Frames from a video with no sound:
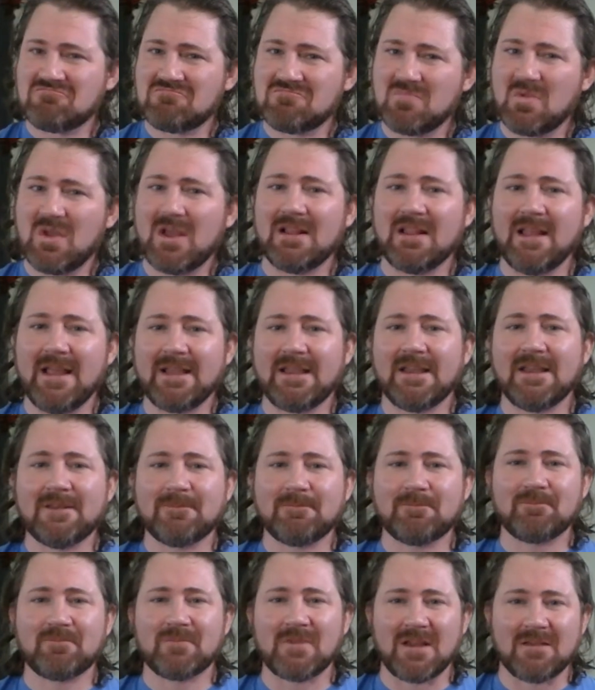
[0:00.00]
I like
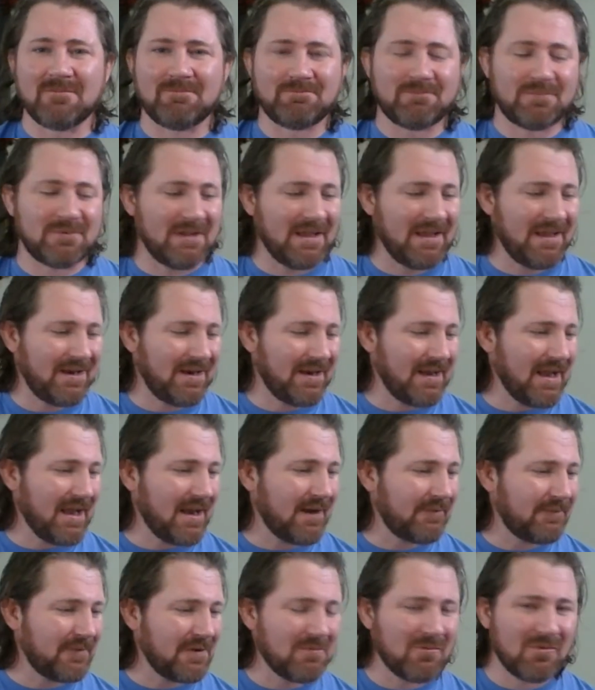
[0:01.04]
it. I'll play it again
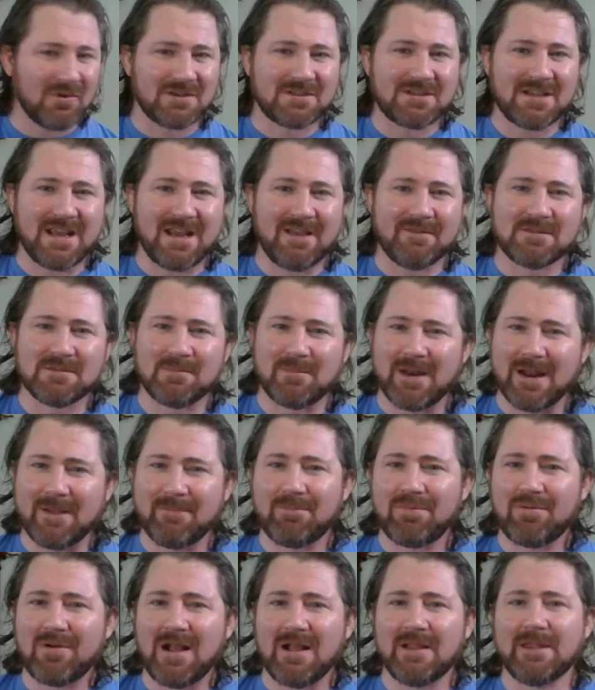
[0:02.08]
a few more times, but I
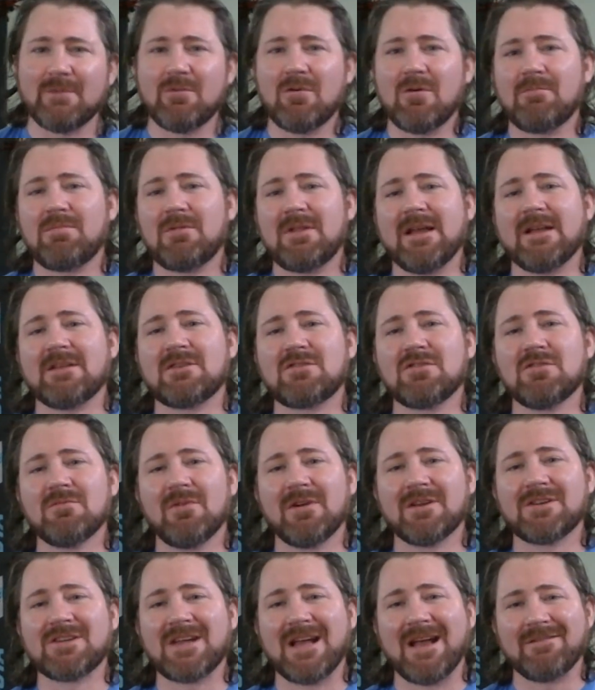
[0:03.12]
probably won't play it too
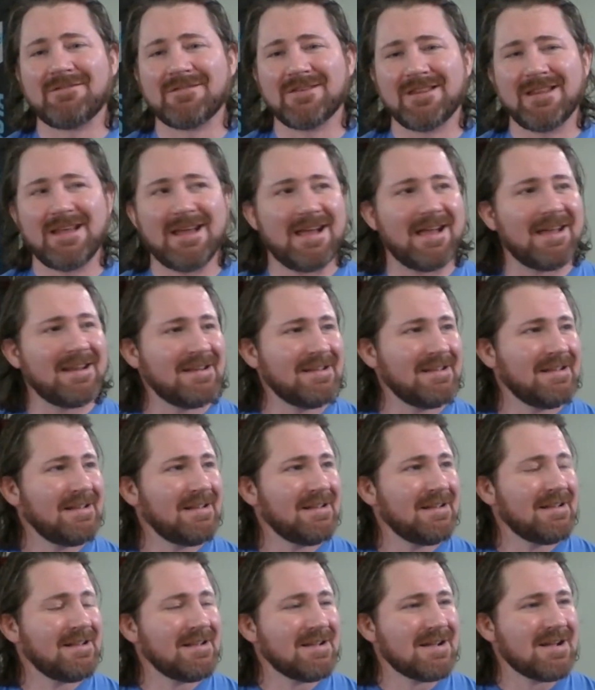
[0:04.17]
much after that.
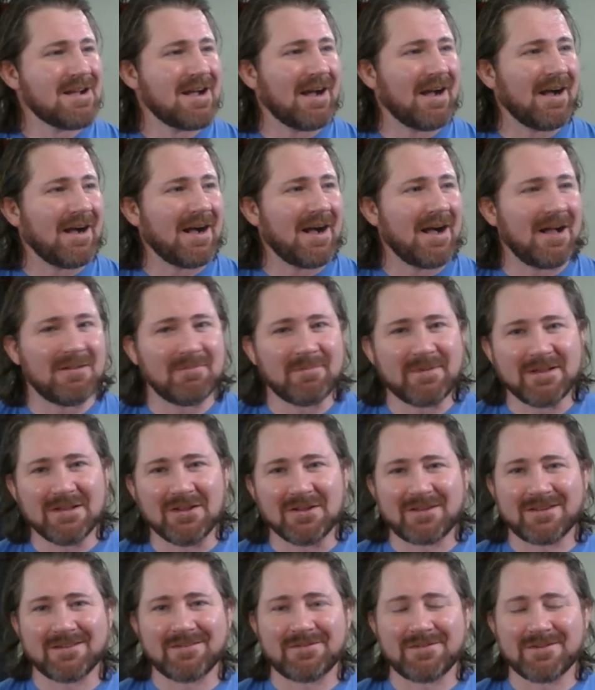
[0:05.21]
I'll be
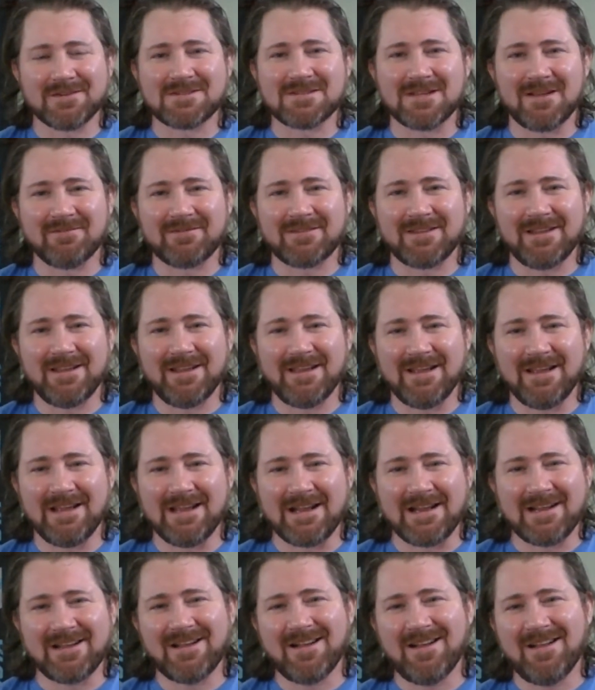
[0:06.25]
looking for
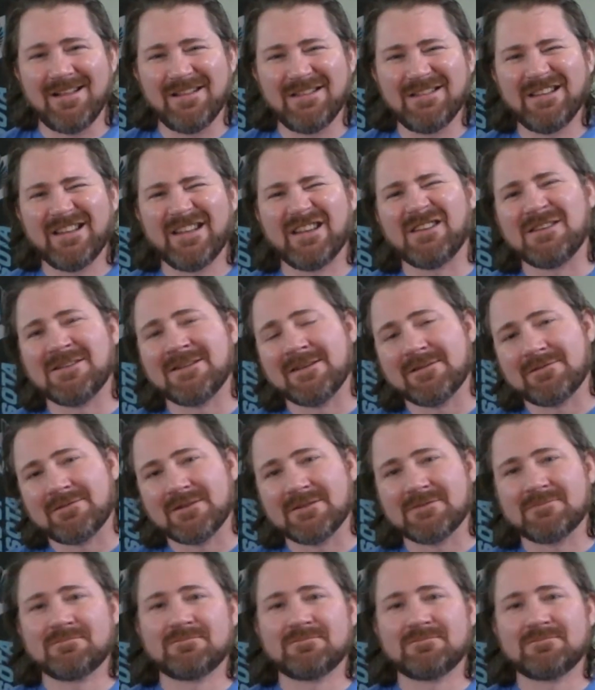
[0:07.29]
something a little different.